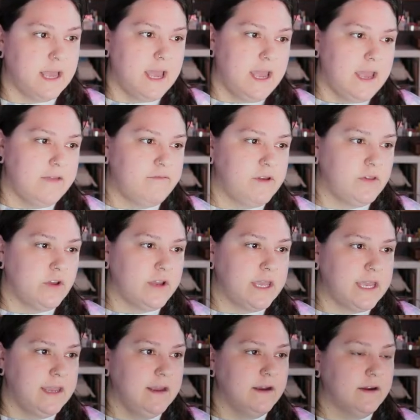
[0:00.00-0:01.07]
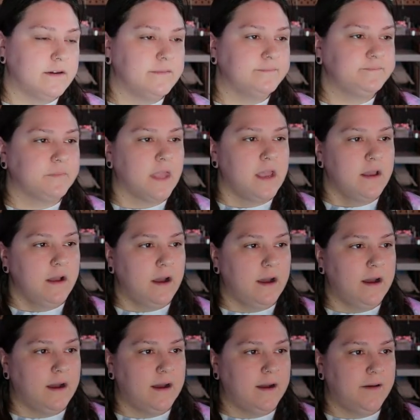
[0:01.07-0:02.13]
if we look here,
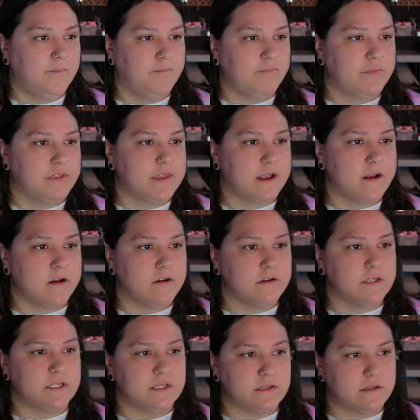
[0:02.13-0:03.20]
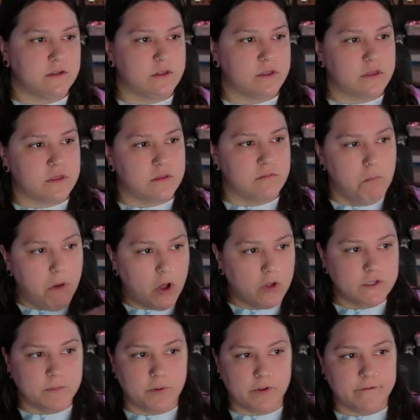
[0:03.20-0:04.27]
there's
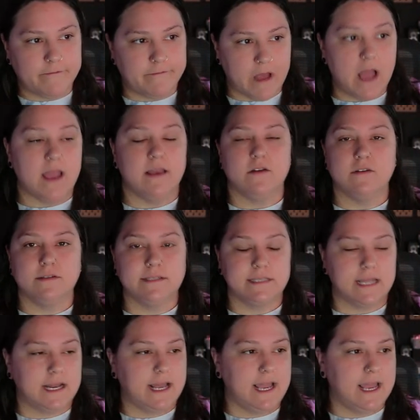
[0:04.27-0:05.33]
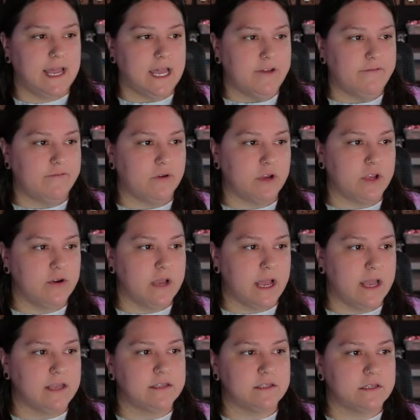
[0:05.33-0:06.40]
multiple files that I have for you
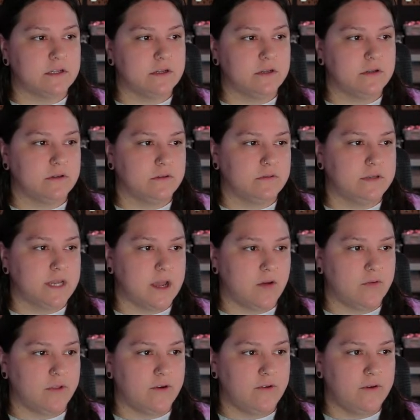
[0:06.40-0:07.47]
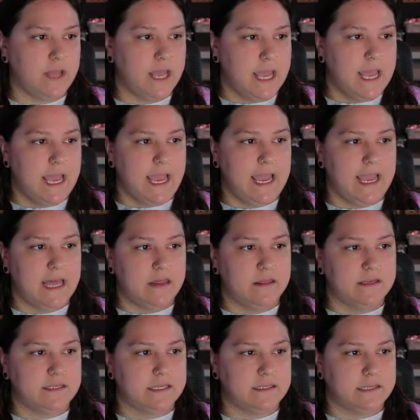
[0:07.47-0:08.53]
guys to download, and
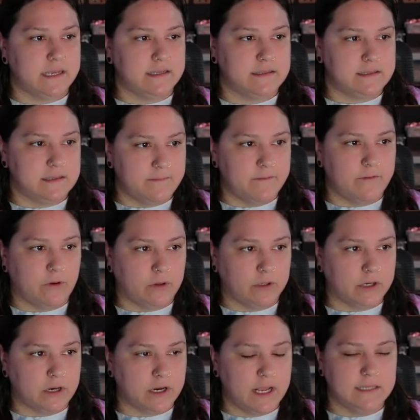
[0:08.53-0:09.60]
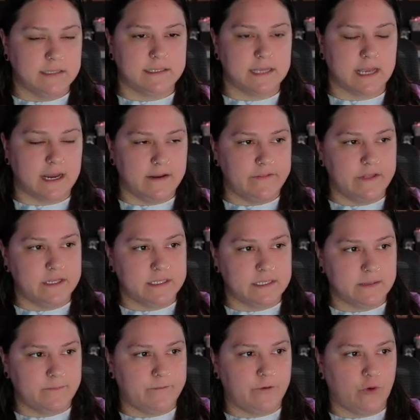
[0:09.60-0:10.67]
this is a zip folder. Inside of this
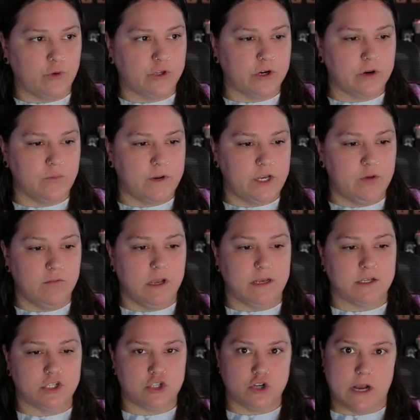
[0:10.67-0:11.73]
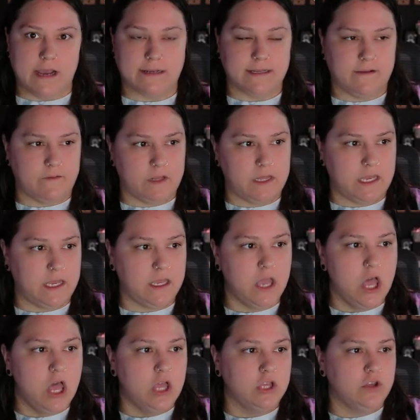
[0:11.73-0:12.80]
zip folder, when you extract everything,
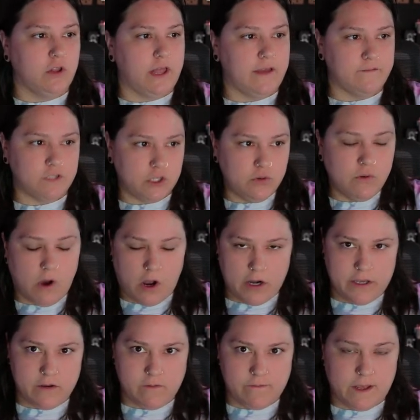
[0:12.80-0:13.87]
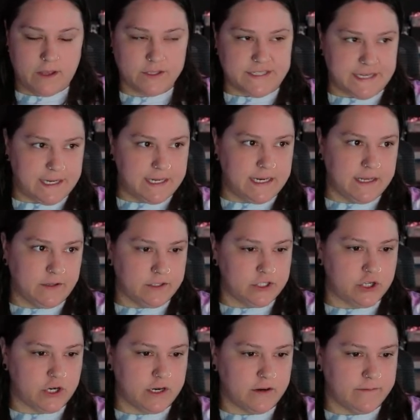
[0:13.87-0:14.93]
you'll have 2 audio files and an
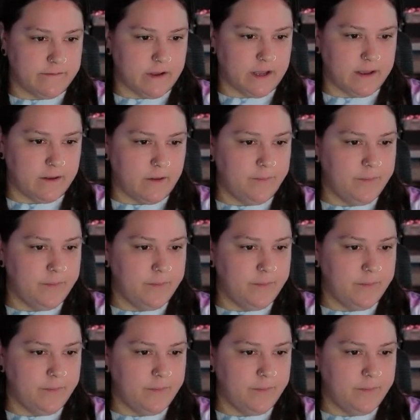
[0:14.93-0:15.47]
Illustrator file.